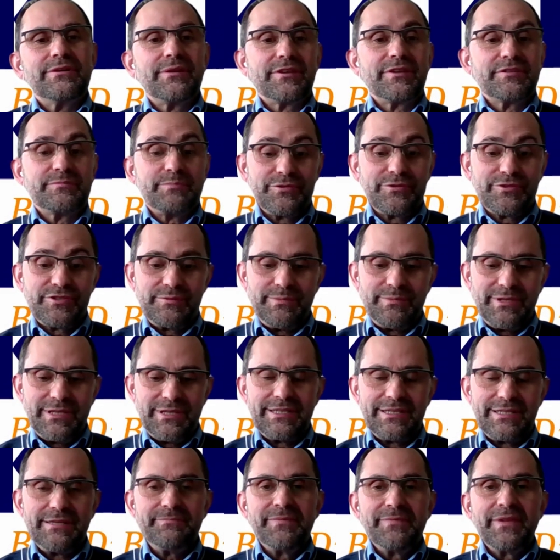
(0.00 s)

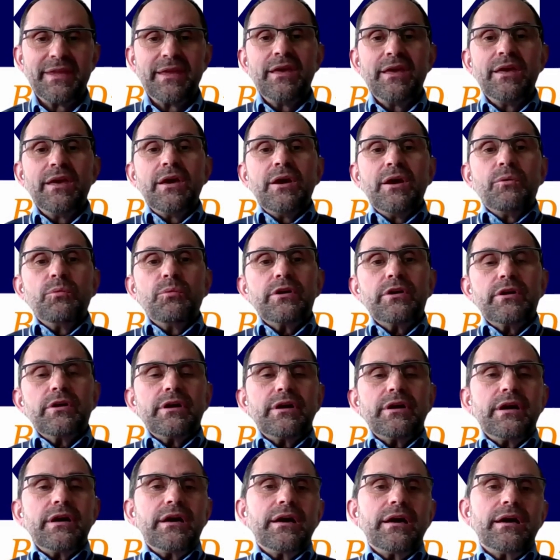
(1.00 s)
responsibility. Well,
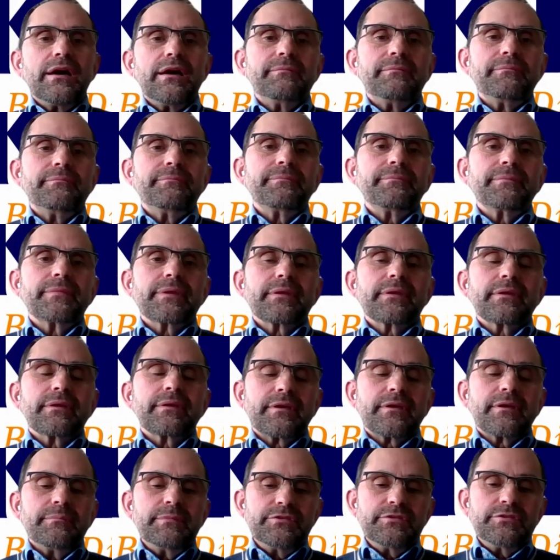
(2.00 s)

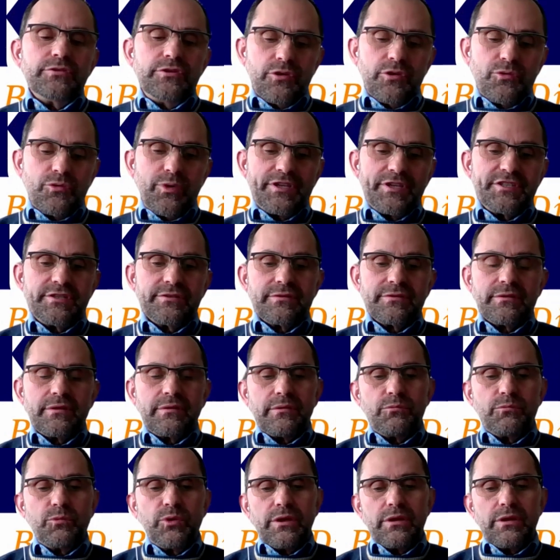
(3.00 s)
coming to your question,
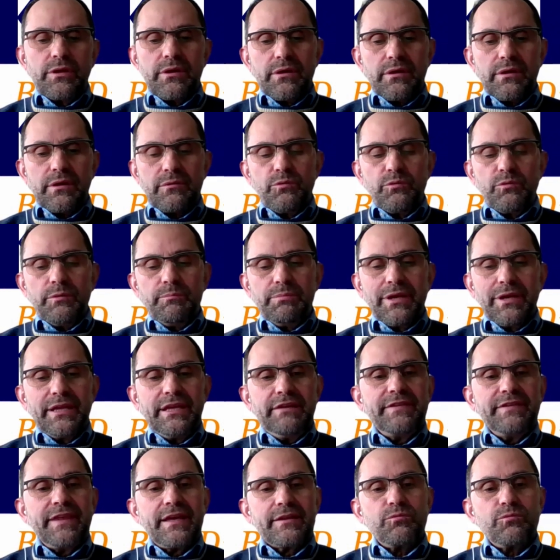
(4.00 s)
we
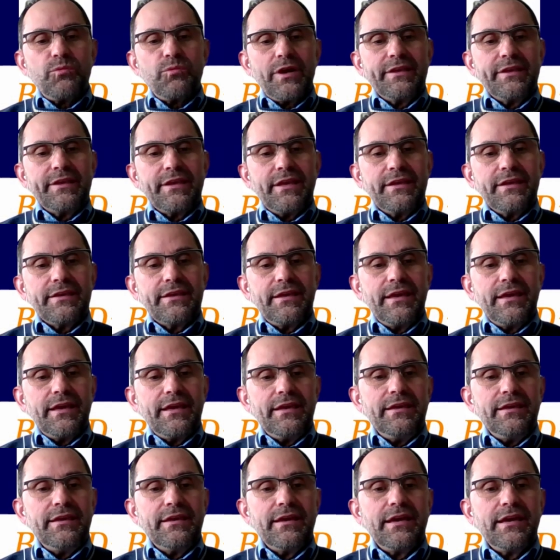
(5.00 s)
believe that
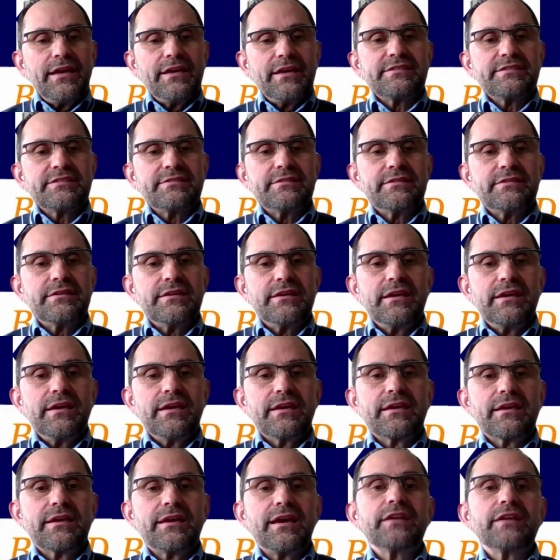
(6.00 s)
YKK has a
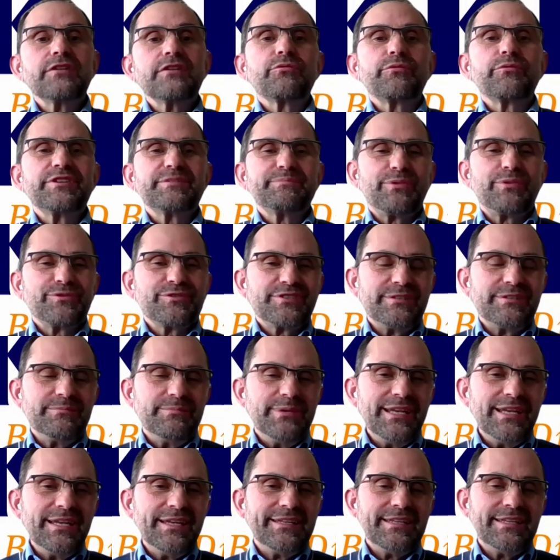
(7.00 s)
kind of
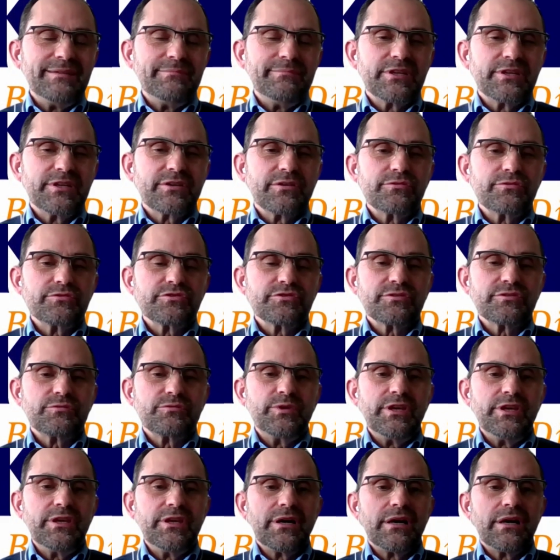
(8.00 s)
responsibility because
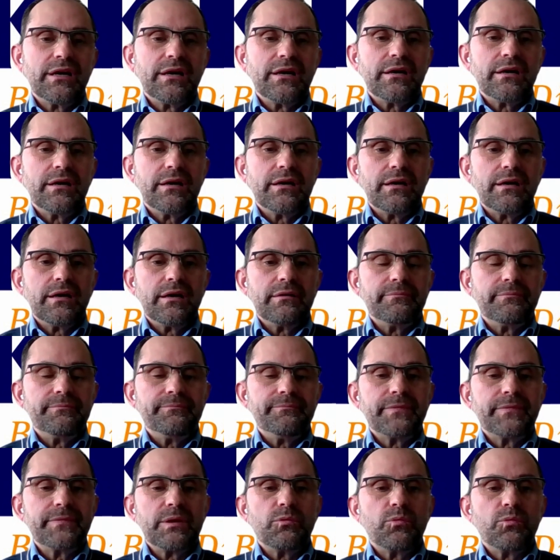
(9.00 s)
we are
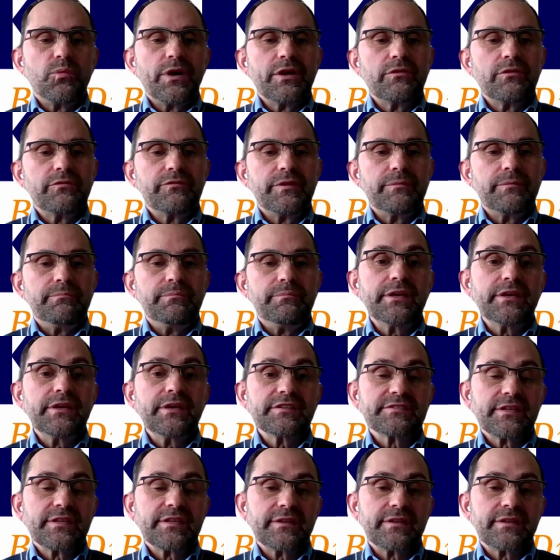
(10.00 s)
one of the
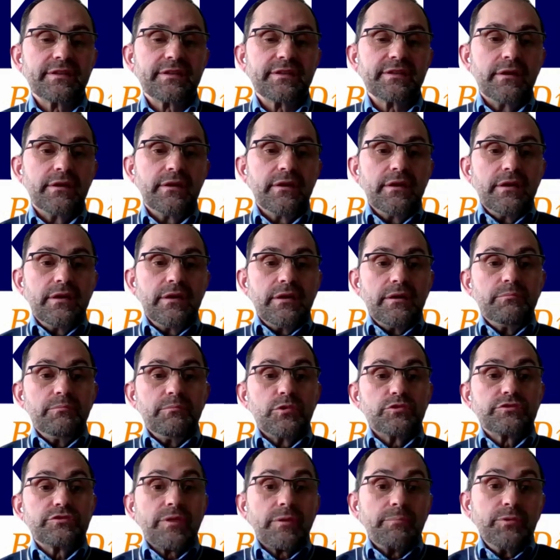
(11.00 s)
biggest and
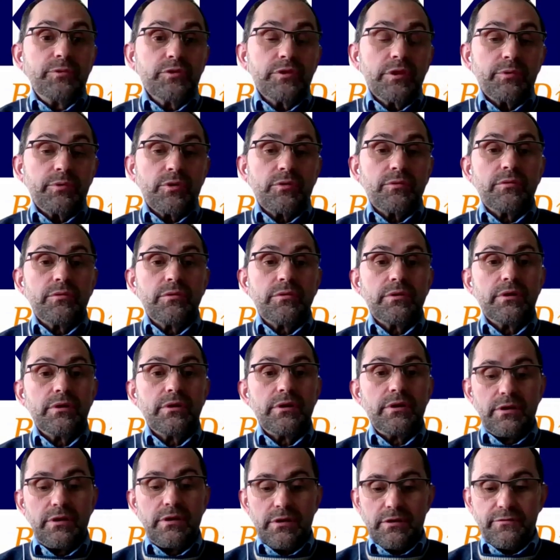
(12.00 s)
most reputable
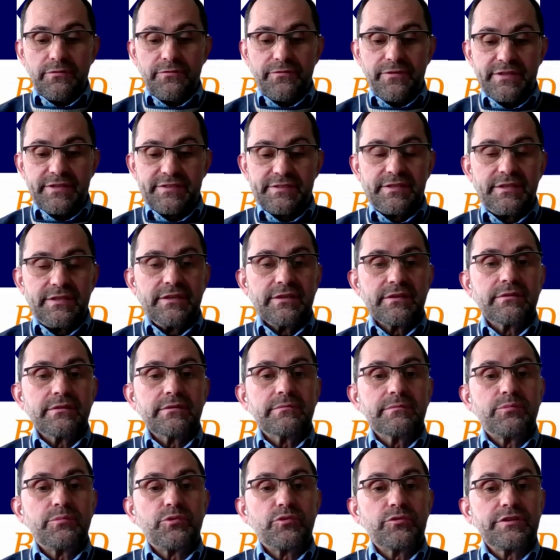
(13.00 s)
fastening
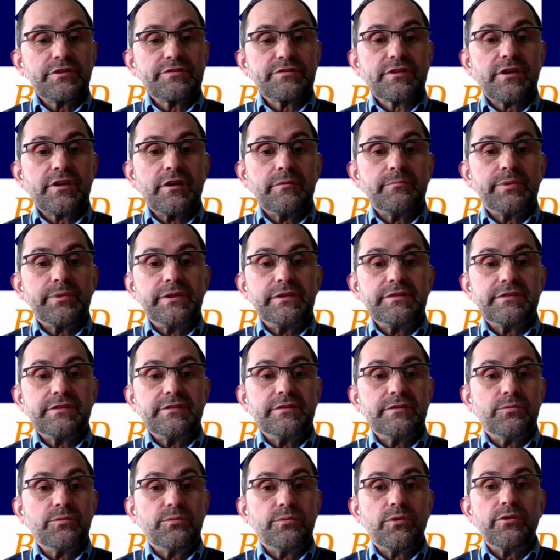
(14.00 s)
products companies in
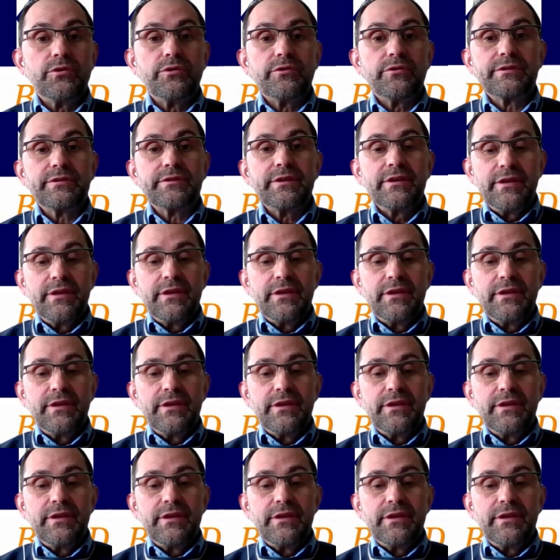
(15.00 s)
the world.